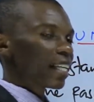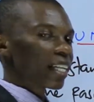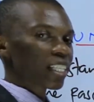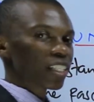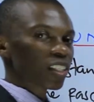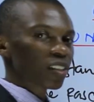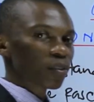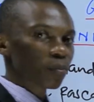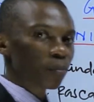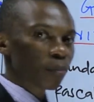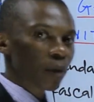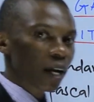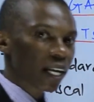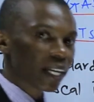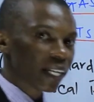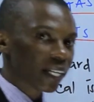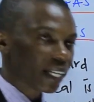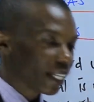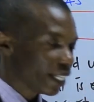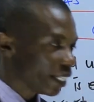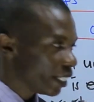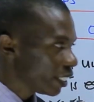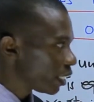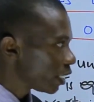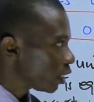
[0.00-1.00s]

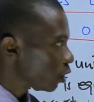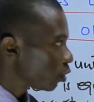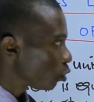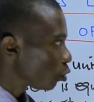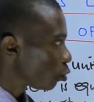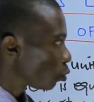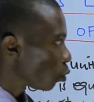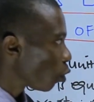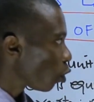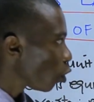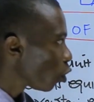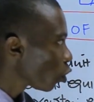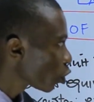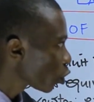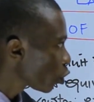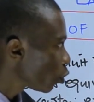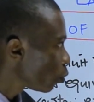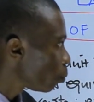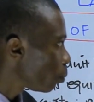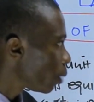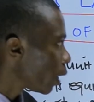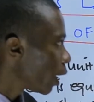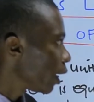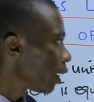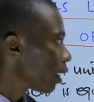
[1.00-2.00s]
expanded to
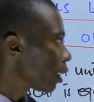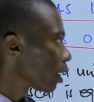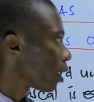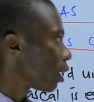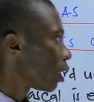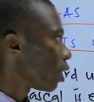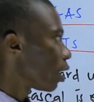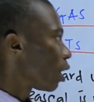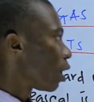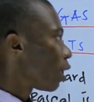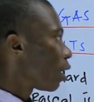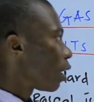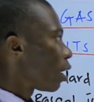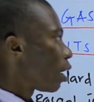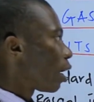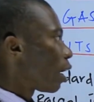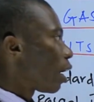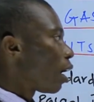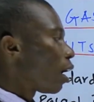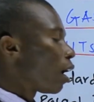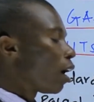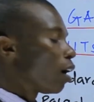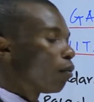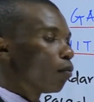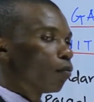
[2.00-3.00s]
occupy
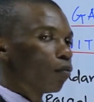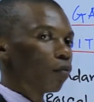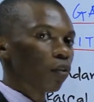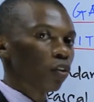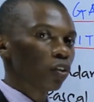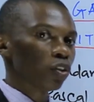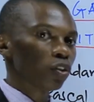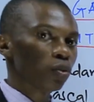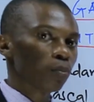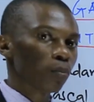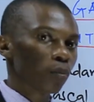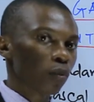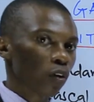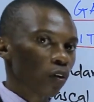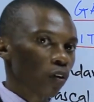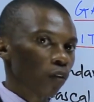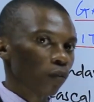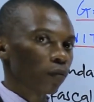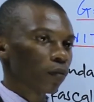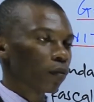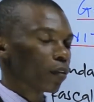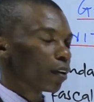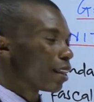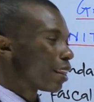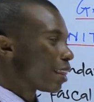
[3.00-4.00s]
a volume
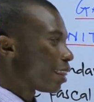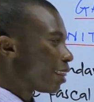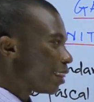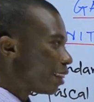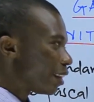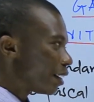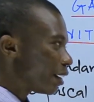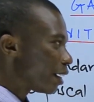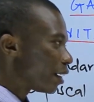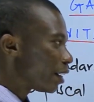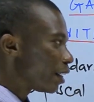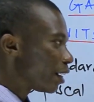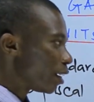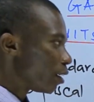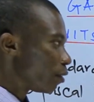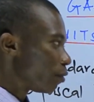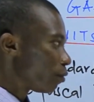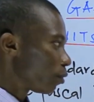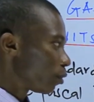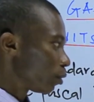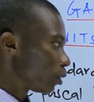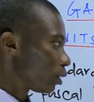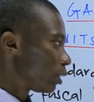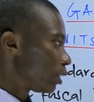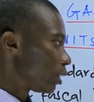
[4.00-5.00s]
of
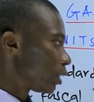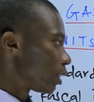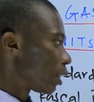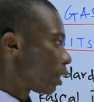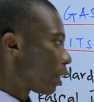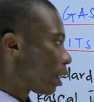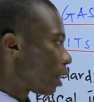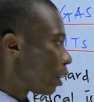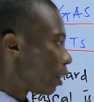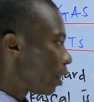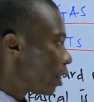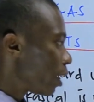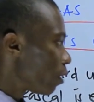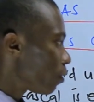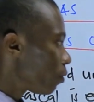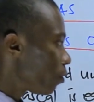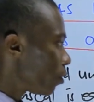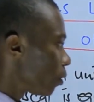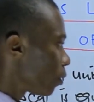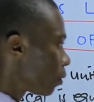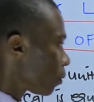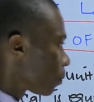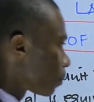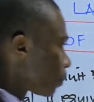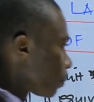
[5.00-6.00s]
340? And
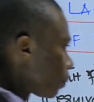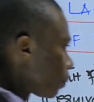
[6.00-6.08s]
therefore,